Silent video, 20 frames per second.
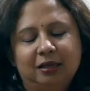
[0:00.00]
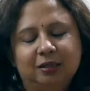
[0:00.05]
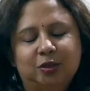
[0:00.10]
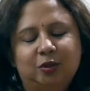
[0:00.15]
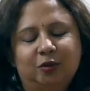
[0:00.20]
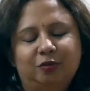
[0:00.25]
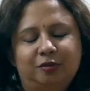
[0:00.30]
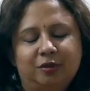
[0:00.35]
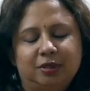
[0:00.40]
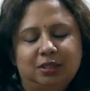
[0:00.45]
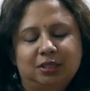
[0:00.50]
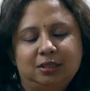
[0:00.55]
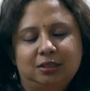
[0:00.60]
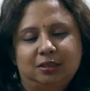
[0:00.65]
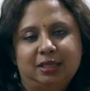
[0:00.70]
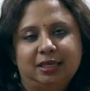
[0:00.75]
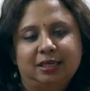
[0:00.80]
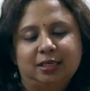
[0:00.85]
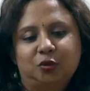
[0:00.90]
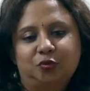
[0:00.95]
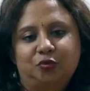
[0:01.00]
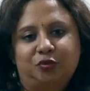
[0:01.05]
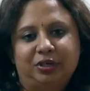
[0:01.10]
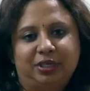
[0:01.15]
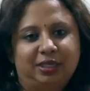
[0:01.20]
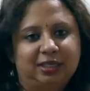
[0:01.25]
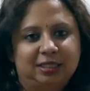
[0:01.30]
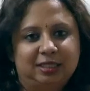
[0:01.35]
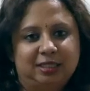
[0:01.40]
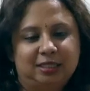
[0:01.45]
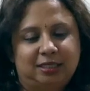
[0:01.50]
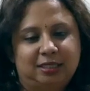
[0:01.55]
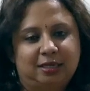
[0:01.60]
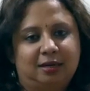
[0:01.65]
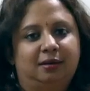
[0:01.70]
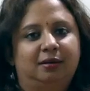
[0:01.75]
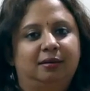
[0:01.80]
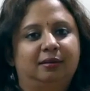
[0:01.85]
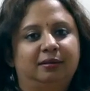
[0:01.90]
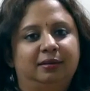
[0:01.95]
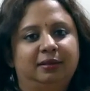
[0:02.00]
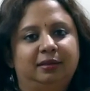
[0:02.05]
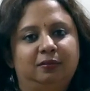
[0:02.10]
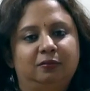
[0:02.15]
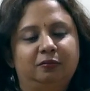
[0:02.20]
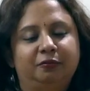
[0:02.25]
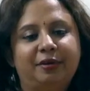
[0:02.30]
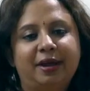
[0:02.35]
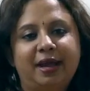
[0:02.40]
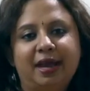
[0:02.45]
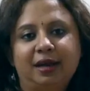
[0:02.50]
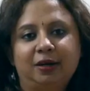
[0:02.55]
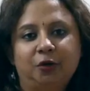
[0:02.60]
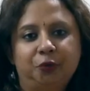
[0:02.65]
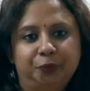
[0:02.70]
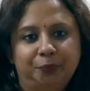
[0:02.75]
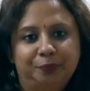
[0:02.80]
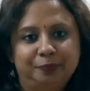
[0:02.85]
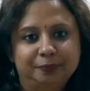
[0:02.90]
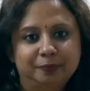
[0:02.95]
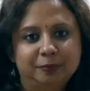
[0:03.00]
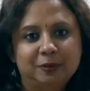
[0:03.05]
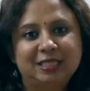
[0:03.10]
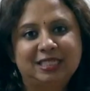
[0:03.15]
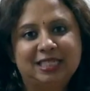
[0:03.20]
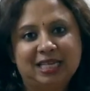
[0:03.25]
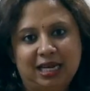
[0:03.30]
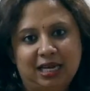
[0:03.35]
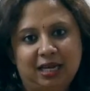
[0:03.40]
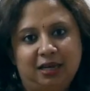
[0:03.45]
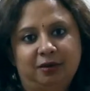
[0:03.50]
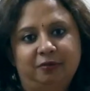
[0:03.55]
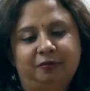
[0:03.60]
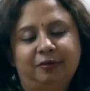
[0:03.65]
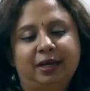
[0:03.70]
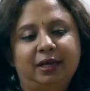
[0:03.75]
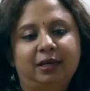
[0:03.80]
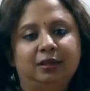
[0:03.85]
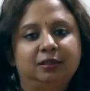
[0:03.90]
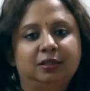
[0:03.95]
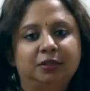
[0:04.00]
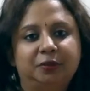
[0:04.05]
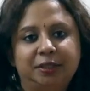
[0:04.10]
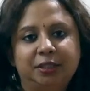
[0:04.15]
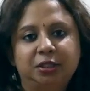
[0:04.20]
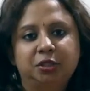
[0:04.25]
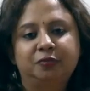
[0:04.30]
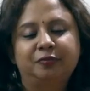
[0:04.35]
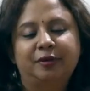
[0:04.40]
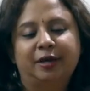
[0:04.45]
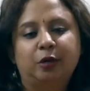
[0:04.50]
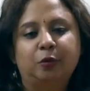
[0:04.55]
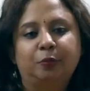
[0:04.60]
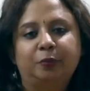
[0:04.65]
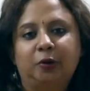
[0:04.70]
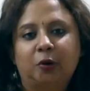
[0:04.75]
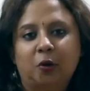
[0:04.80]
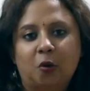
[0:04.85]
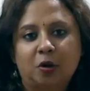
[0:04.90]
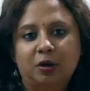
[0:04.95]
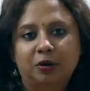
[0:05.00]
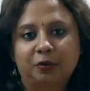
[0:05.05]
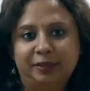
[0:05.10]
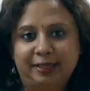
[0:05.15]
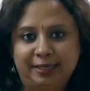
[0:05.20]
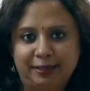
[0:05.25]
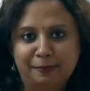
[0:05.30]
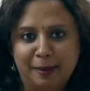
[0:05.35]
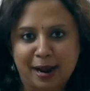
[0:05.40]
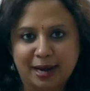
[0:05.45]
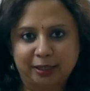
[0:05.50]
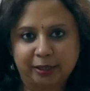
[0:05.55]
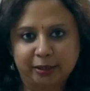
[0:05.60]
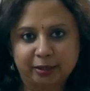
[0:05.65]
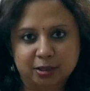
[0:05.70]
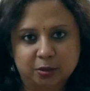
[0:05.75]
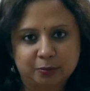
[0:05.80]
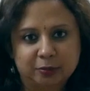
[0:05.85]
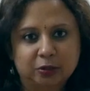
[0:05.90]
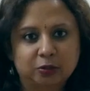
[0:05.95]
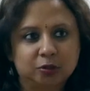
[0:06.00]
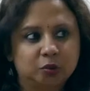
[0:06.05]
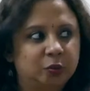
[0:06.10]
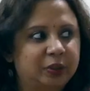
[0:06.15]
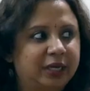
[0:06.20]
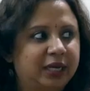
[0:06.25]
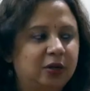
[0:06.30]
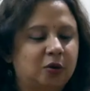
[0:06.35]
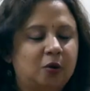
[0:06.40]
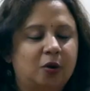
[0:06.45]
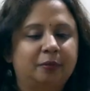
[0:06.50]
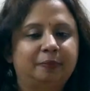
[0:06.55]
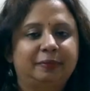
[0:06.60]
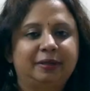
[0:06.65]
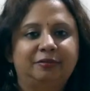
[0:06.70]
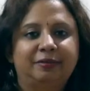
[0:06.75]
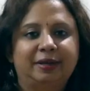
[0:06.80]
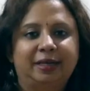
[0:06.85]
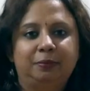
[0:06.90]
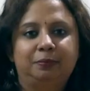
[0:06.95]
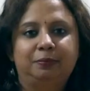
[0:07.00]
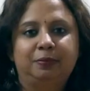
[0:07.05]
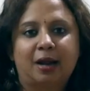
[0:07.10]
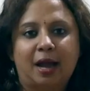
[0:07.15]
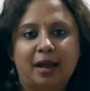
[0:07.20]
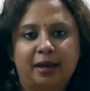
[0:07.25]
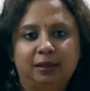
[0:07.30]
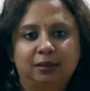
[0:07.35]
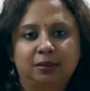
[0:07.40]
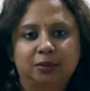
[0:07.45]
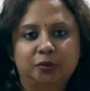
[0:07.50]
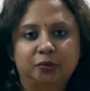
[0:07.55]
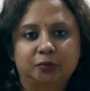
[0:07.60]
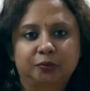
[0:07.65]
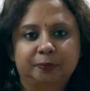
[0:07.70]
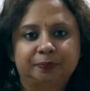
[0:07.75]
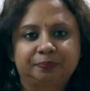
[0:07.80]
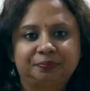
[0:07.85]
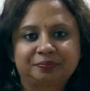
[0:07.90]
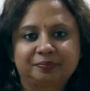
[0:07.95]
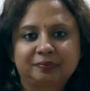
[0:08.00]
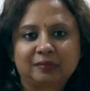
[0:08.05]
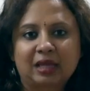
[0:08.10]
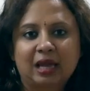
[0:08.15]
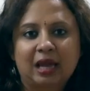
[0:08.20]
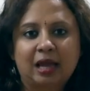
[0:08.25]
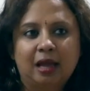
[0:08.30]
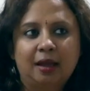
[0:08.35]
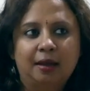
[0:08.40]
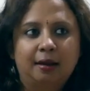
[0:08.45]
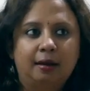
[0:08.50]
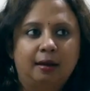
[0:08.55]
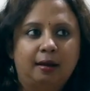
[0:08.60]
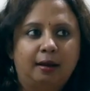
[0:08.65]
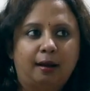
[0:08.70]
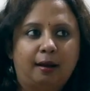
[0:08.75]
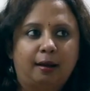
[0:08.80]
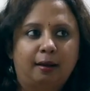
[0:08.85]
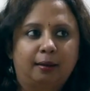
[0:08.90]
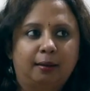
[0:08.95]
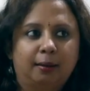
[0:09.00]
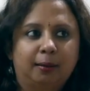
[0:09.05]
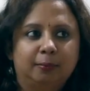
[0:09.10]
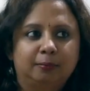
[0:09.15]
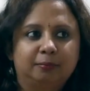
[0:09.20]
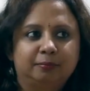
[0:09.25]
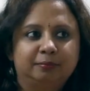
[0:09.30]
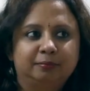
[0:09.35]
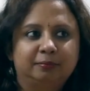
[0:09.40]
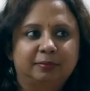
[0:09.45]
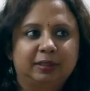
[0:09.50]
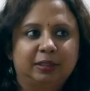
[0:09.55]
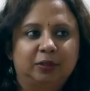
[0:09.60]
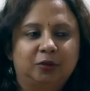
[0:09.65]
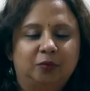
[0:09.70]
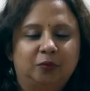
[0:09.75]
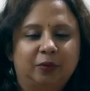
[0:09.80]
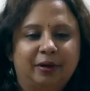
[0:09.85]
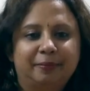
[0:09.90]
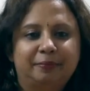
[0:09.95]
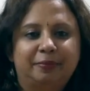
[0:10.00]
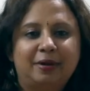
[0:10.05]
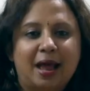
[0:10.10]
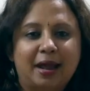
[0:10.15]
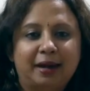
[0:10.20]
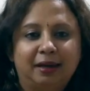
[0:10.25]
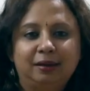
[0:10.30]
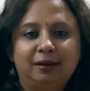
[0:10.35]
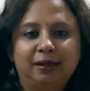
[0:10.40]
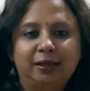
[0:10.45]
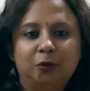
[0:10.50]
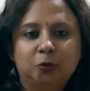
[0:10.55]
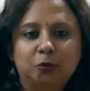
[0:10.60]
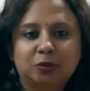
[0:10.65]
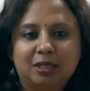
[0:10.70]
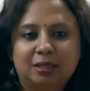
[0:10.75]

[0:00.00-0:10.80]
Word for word: so first things first uh, where you stay where the region where you belong really matters because we cannot be very blind to um, you know blindly do